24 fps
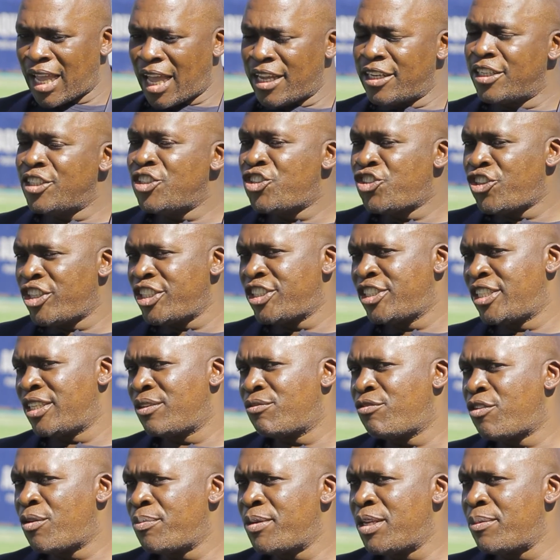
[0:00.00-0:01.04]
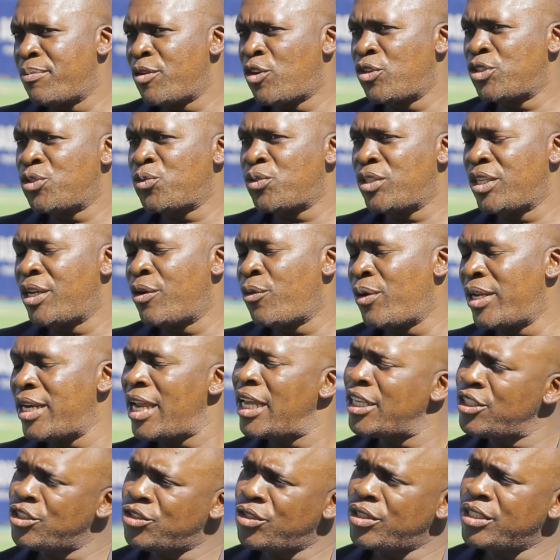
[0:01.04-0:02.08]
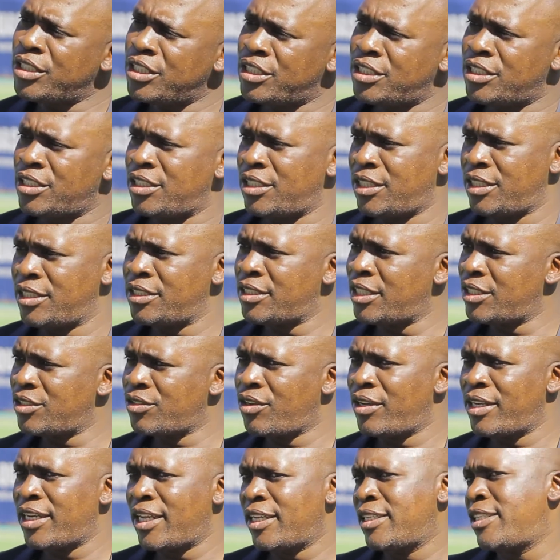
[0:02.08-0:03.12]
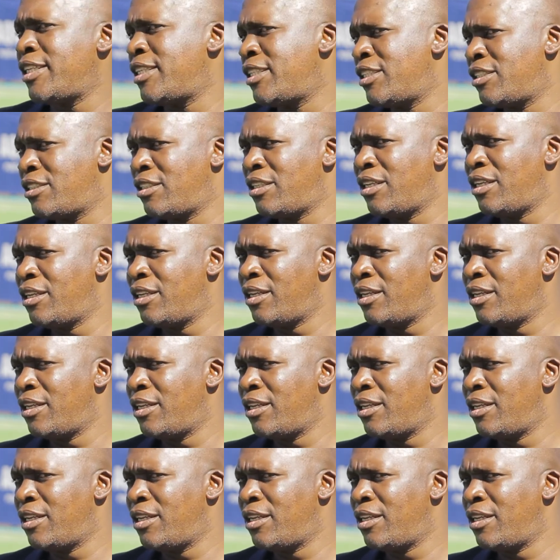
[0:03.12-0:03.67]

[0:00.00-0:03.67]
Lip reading: uninteresting for me because when I joined Zesco United,